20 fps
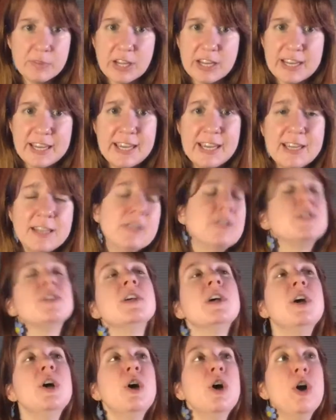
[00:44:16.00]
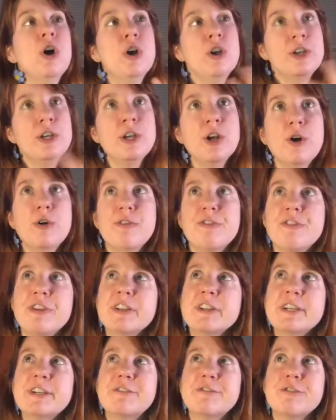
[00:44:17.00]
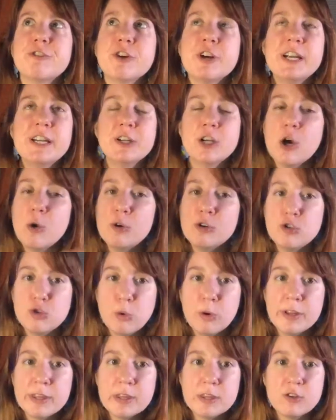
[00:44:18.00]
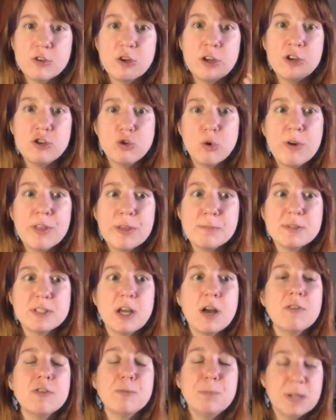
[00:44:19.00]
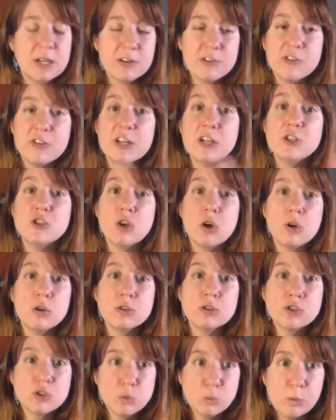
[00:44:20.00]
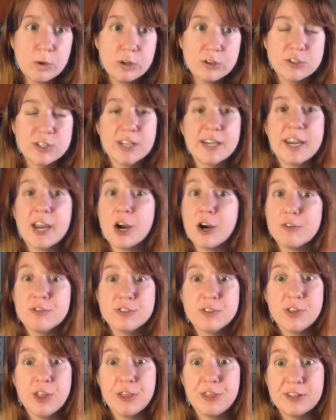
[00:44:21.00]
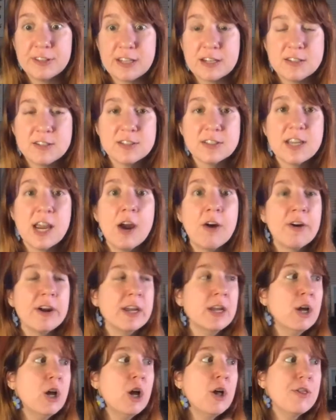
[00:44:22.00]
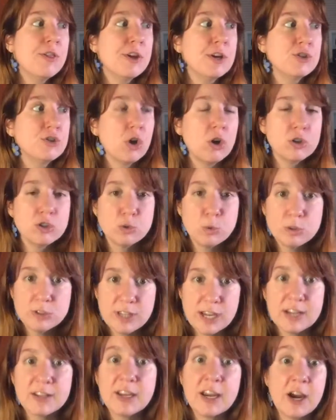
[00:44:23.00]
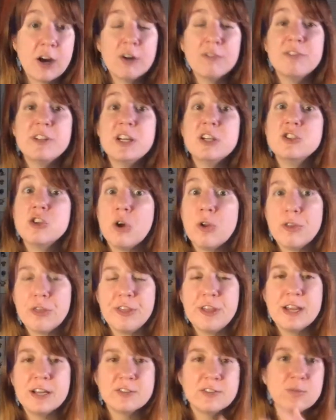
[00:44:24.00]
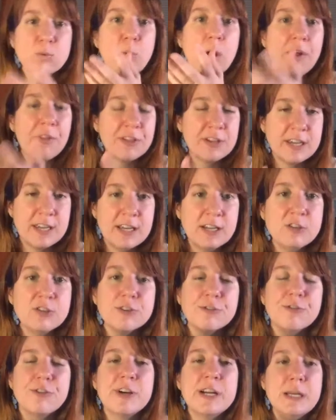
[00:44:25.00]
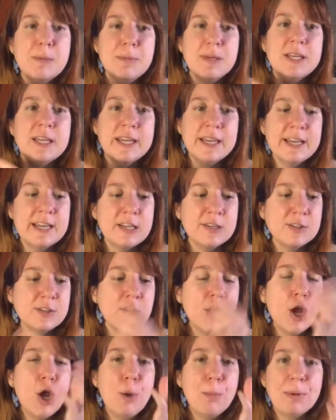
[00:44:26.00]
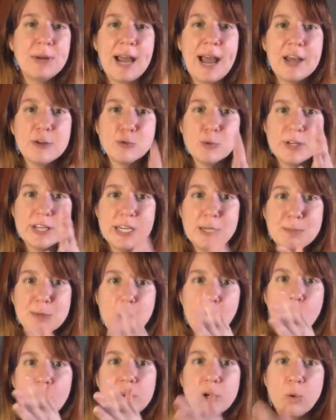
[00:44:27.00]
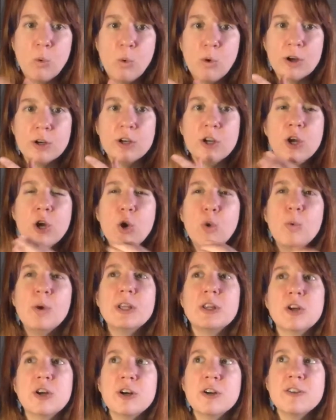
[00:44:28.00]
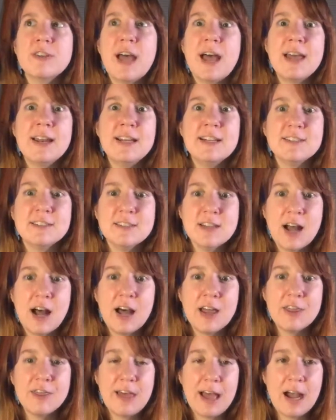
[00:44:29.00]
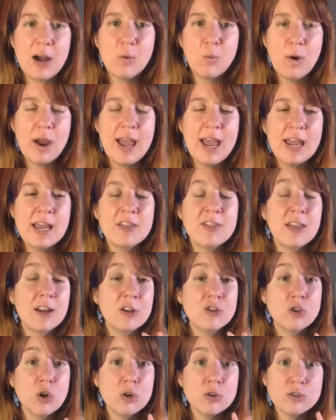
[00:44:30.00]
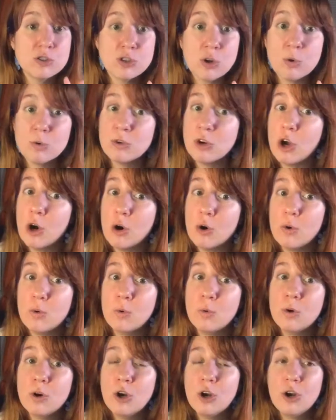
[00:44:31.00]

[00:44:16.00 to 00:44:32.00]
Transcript: kids, you know, feeling free to go and enjoy themselves because the adults will take care of the thing that's scary. The adults will take care of the adult things while the kids are free to be kids. But as we keep going on, we learn that it's not that way, that adults don't know